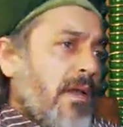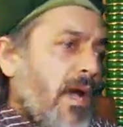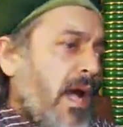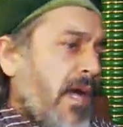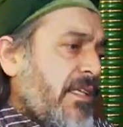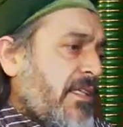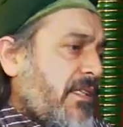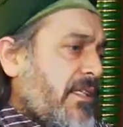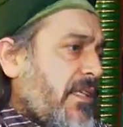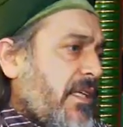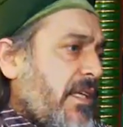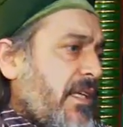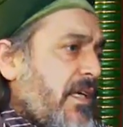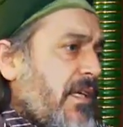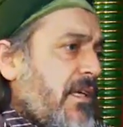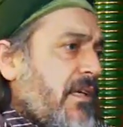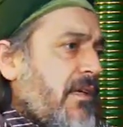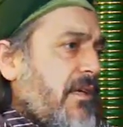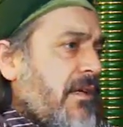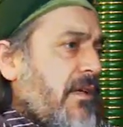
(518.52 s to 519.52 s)
I
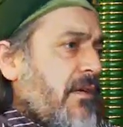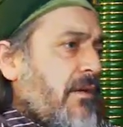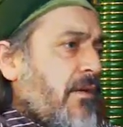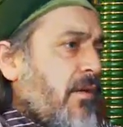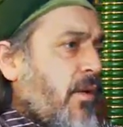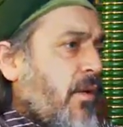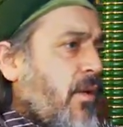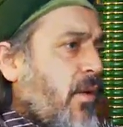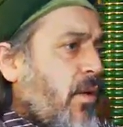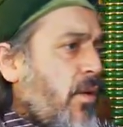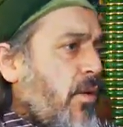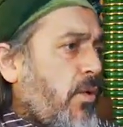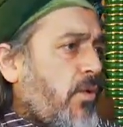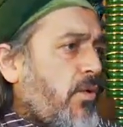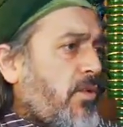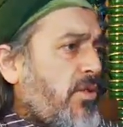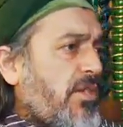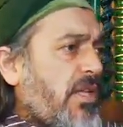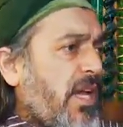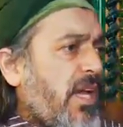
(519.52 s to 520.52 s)
see
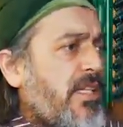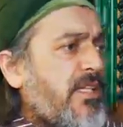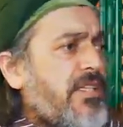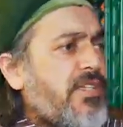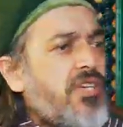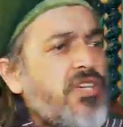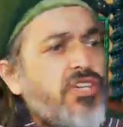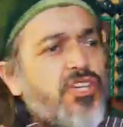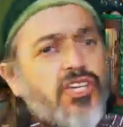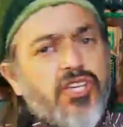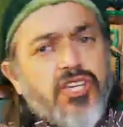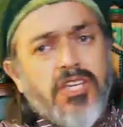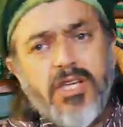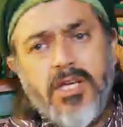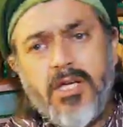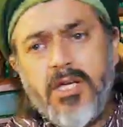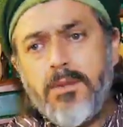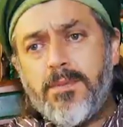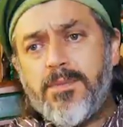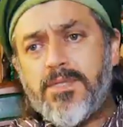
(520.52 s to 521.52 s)
goats, I see
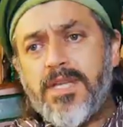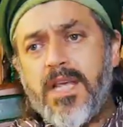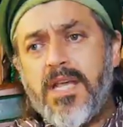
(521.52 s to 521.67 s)
sheep,